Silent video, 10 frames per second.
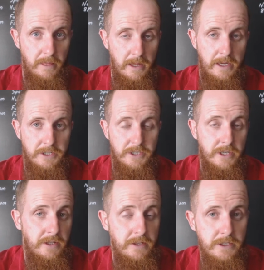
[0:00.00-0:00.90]
last
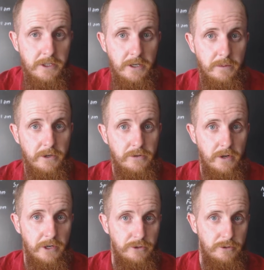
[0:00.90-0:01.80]
year, and this year I want to
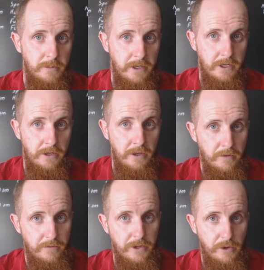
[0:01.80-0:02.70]
try to do them in
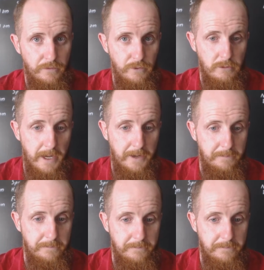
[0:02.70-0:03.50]
video format.